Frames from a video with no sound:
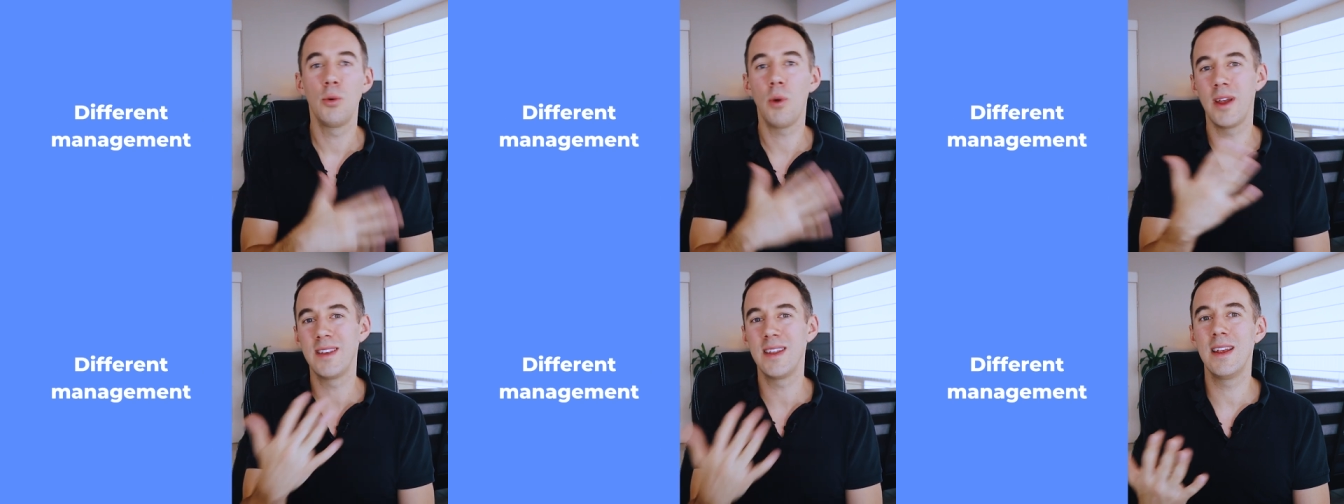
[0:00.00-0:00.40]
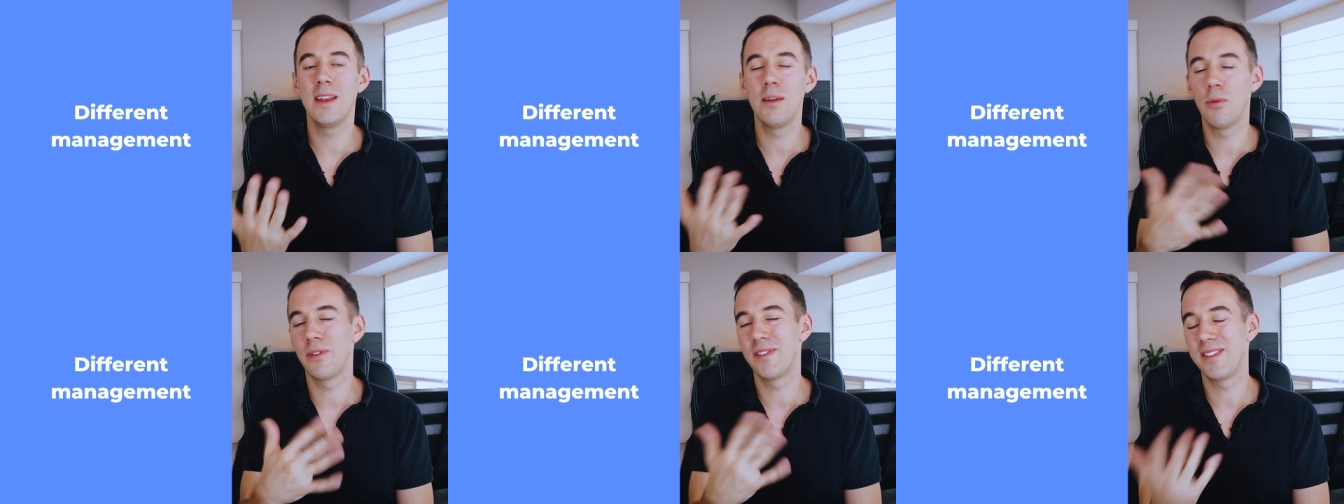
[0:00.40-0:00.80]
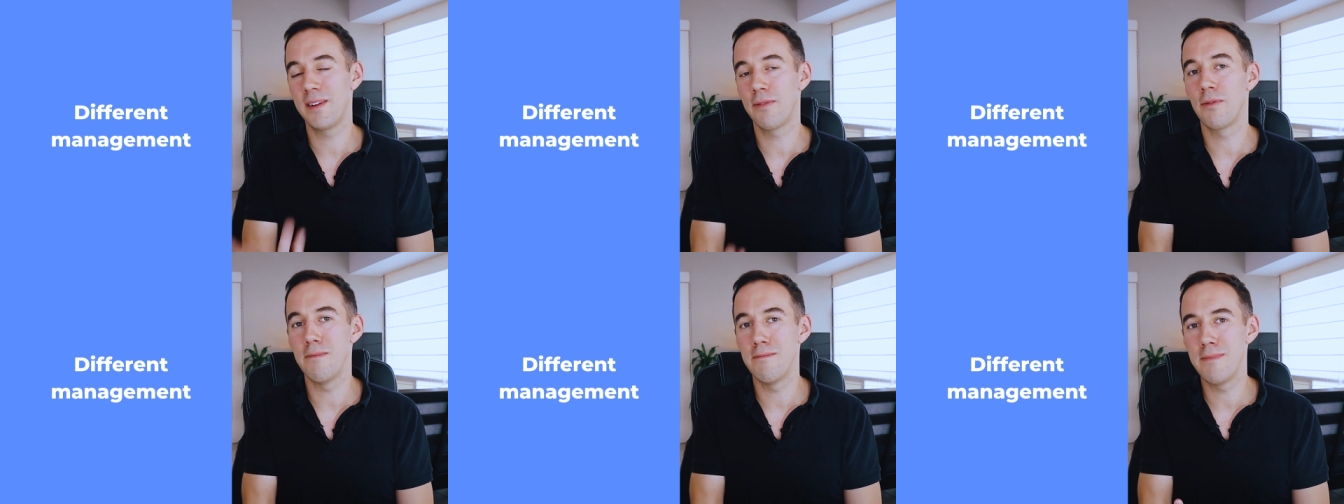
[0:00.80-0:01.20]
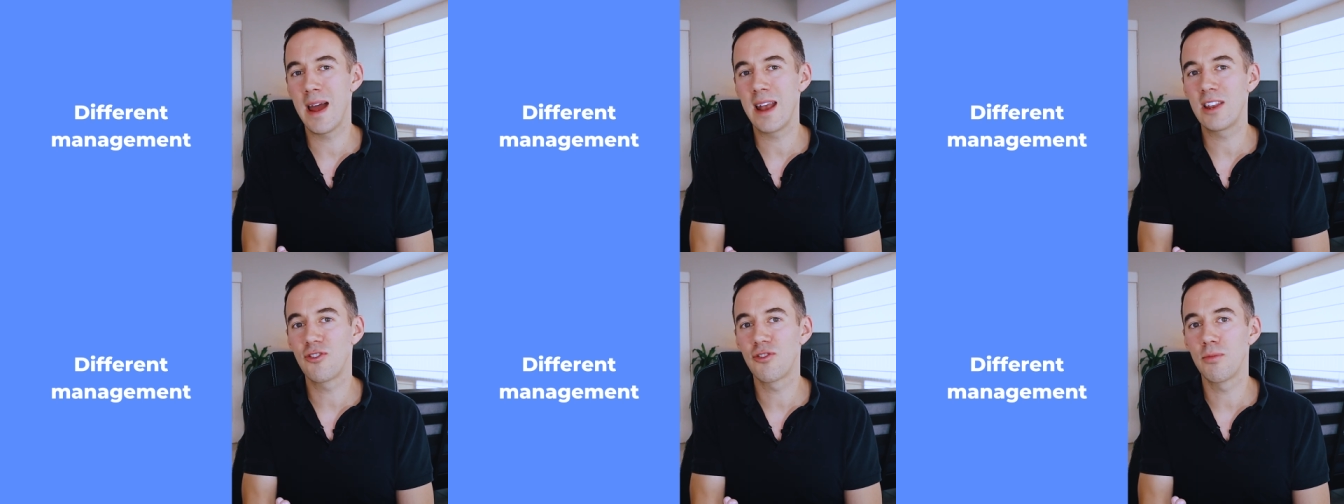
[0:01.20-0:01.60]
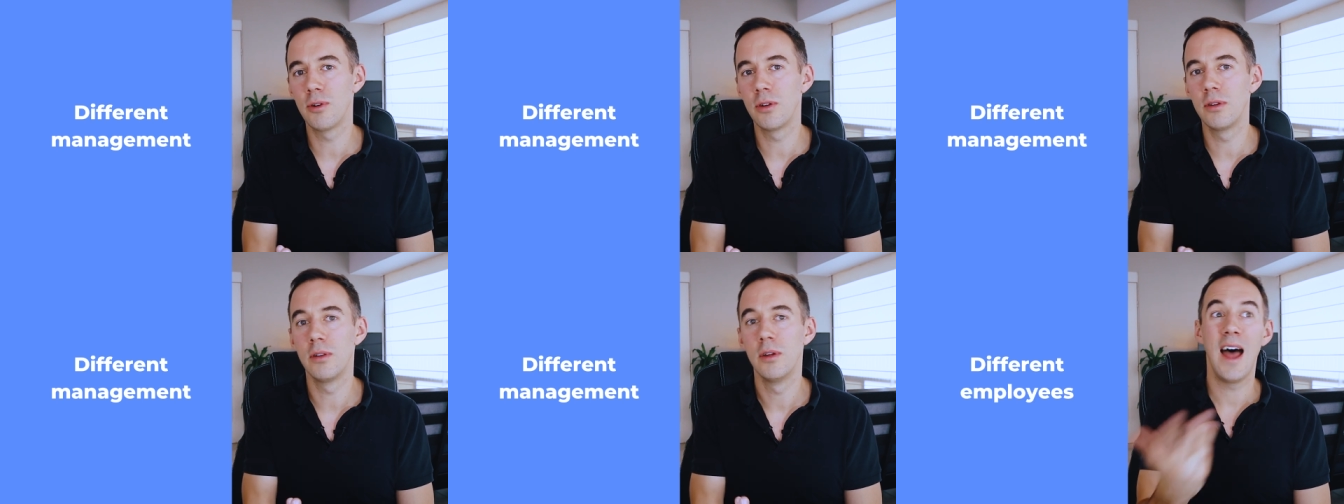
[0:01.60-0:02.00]
You ideally want different
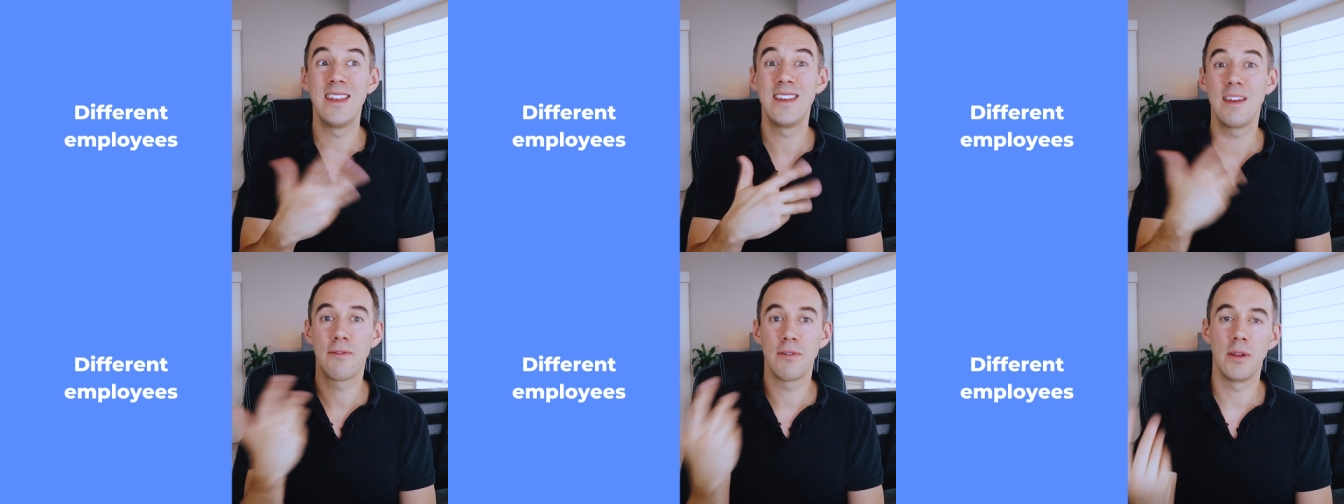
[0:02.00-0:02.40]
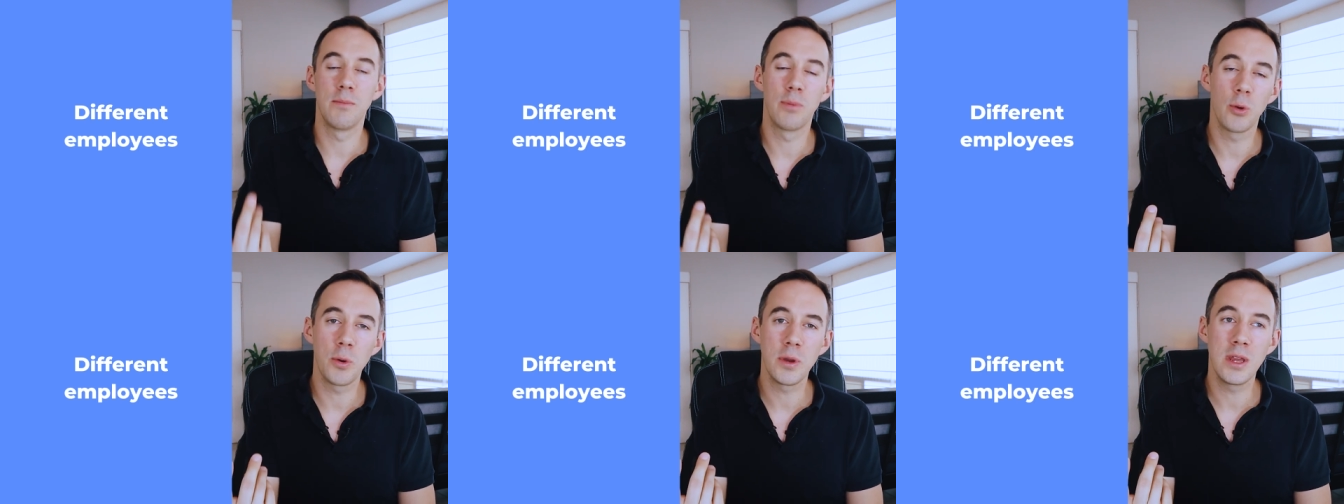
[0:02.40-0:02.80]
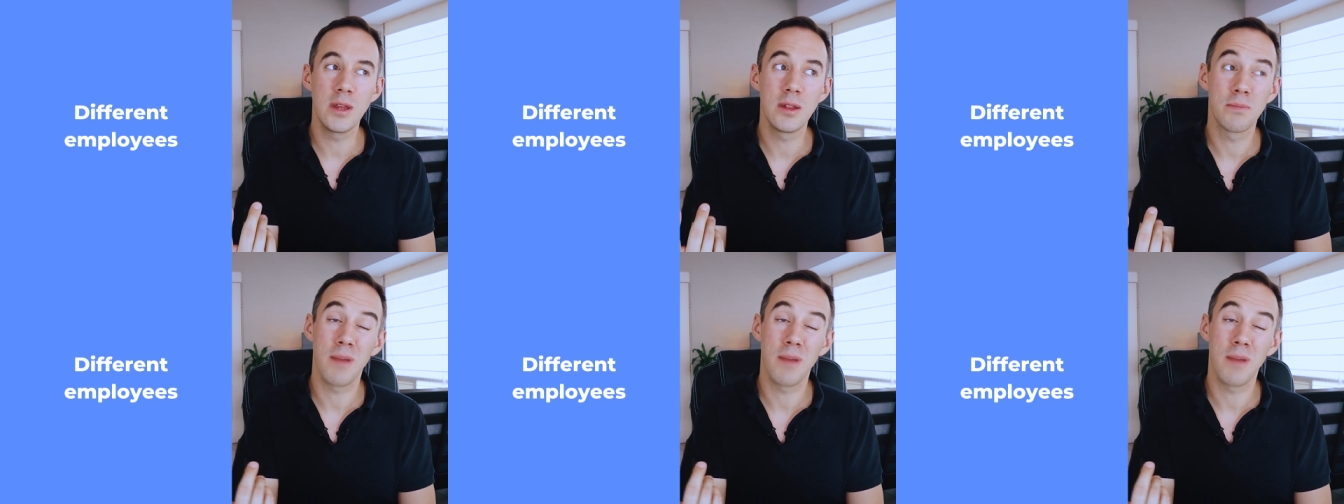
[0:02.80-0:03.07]
management and different employees,